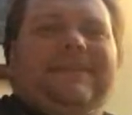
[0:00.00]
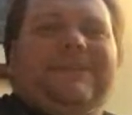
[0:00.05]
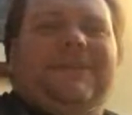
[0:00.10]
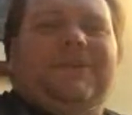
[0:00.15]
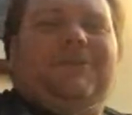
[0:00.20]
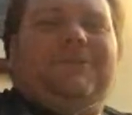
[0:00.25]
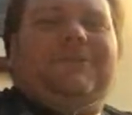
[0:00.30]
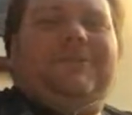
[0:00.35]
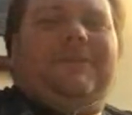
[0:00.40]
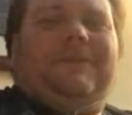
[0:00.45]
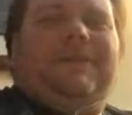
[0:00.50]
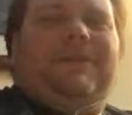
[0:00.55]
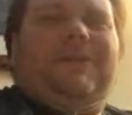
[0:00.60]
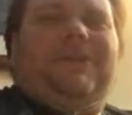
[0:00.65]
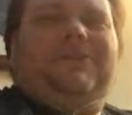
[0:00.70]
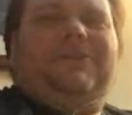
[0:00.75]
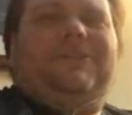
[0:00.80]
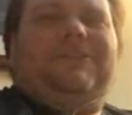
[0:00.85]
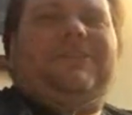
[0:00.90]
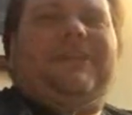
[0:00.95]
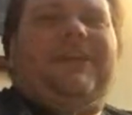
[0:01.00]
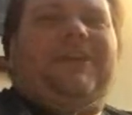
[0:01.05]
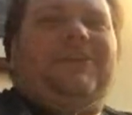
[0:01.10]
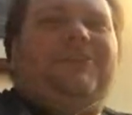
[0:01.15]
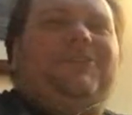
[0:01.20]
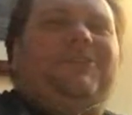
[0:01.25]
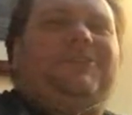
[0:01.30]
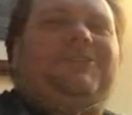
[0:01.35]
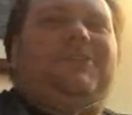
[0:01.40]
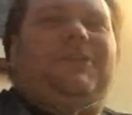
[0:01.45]
she goes, she's like, you're
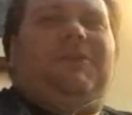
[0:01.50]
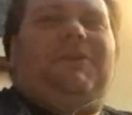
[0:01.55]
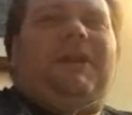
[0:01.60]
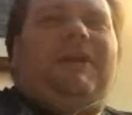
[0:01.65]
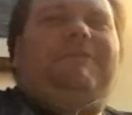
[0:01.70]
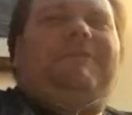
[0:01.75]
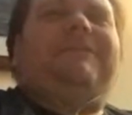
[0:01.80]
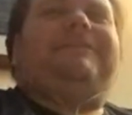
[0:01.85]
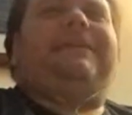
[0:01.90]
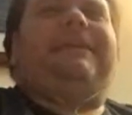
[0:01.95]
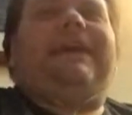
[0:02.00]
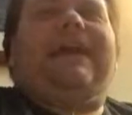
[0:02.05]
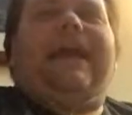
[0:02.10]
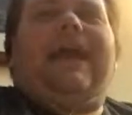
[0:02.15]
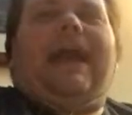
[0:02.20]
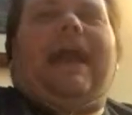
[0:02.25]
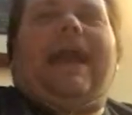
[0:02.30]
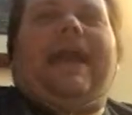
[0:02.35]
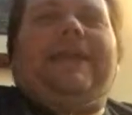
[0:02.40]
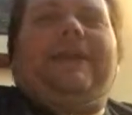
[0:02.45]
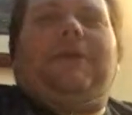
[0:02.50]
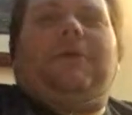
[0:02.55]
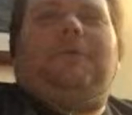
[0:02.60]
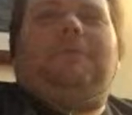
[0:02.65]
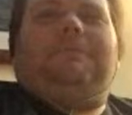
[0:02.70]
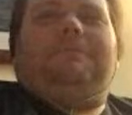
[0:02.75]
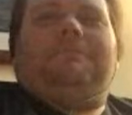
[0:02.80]
just showing off. I said, I know.